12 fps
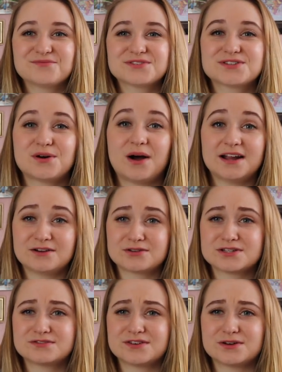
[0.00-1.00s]
So I
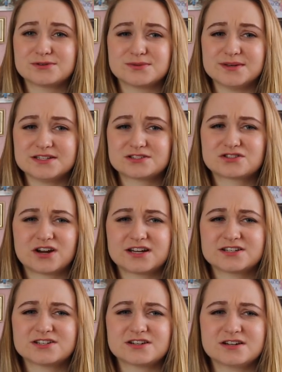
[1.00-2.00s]
know this video is a bit
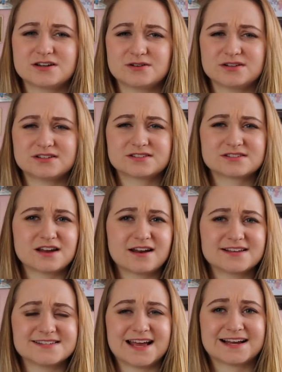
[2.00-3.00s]
strange. It's
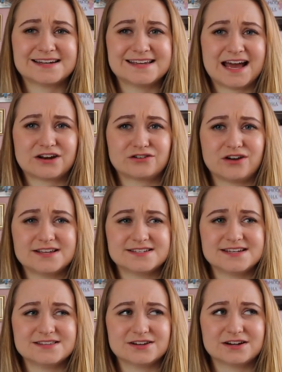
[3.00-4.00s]
not exactly
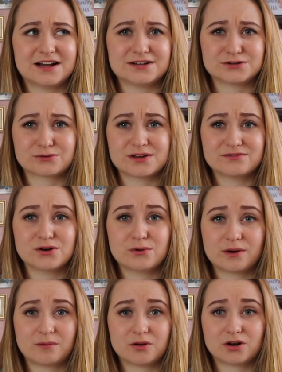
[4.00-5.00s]
categorized either. I don't even know
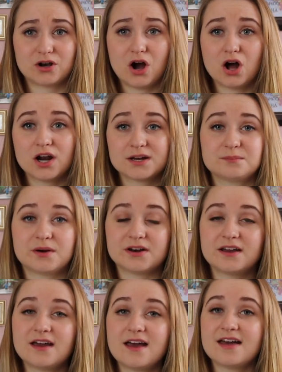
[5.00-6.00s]
what I'm gonna call it,
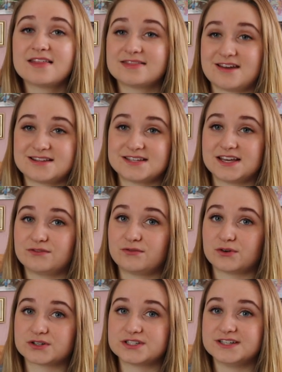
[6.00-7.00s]
but that's it
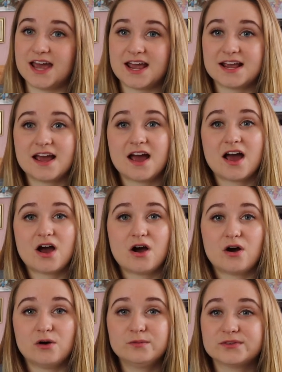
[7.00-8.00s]
for today.
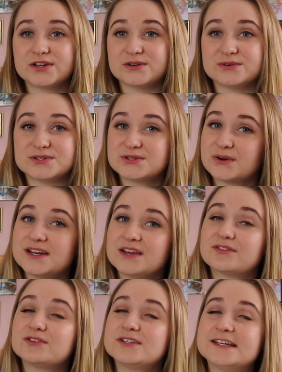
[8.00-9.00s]
Hopefully you enjoyed.
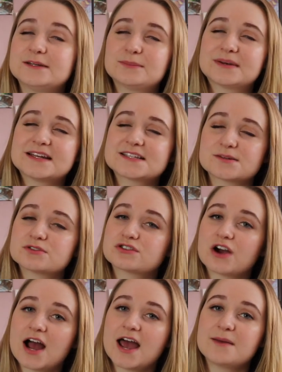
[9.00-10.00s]
If you did, please
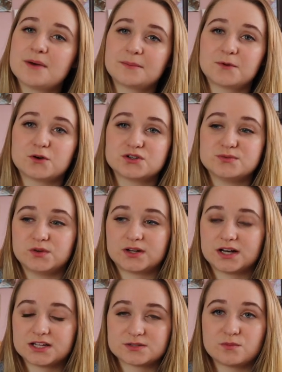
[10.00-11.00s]
subscribe. I'm going to be
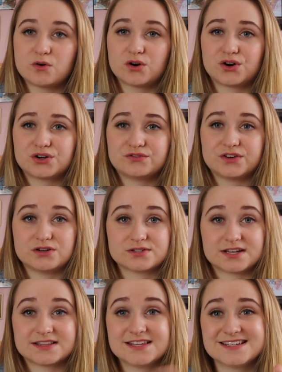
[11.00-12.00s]
doing lots more
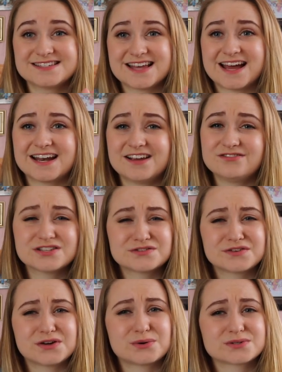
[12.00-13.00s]
videos like this. And if
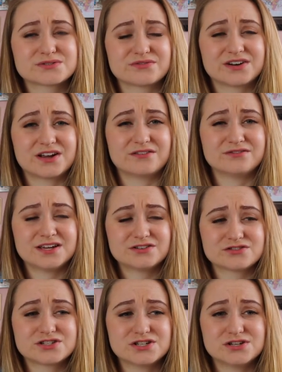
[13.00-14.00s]
this video wasn't really of
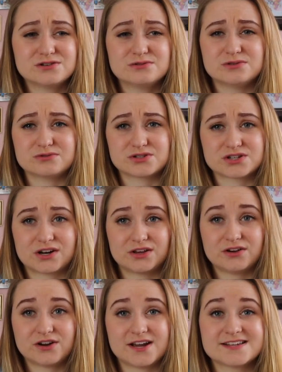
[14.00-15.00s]
interest to you, you were just kind of
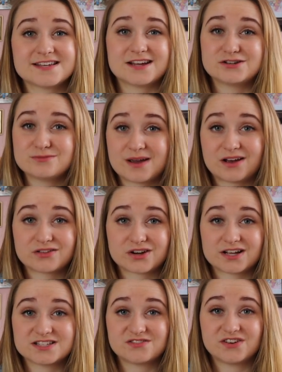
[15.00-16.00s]
curious, I do make
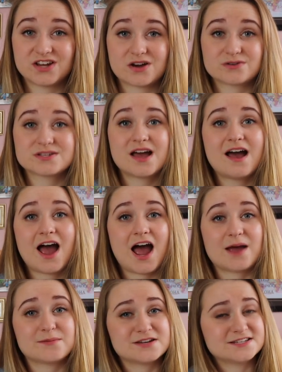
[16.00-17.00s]
other kinds of videos.
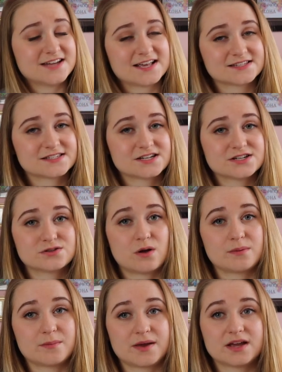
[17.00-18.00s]
I'm a dancer, so
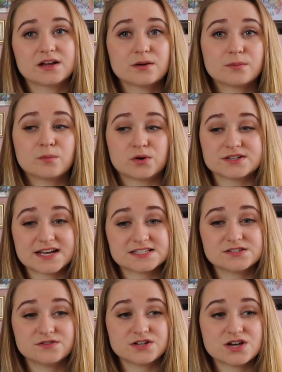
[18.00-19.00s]
I'll be making a couple more
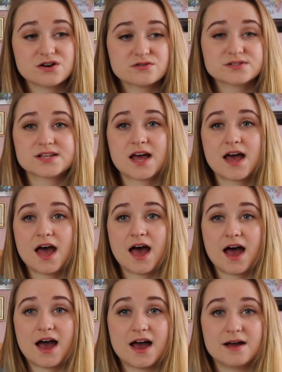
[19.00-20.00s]
dance videos.
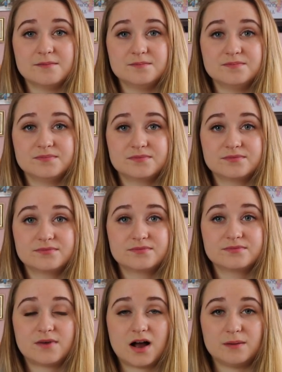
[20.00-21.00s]

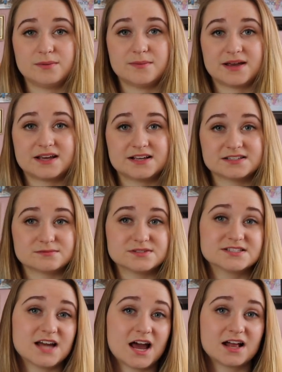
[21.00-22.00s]
I'll be making some
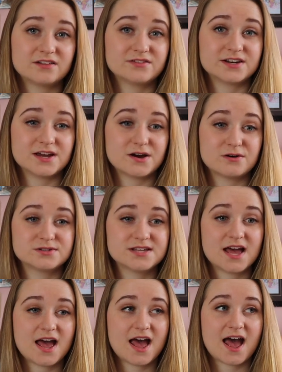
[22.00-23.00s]
style
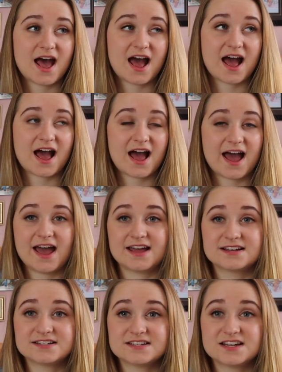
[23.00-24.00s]
videos.
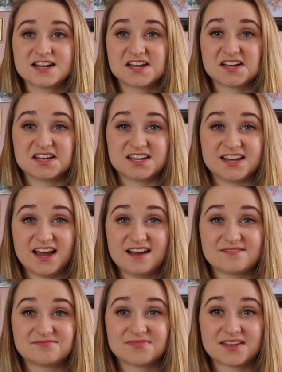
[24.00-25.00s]
And
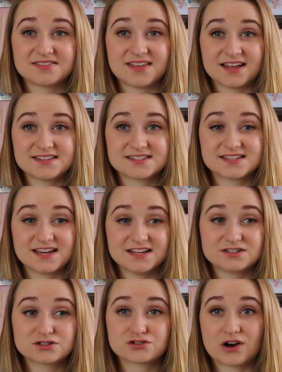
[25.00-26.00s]
yeah, that's
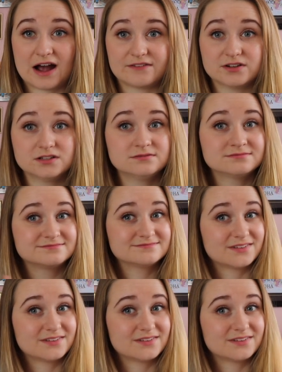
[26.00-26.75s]
it. Travel.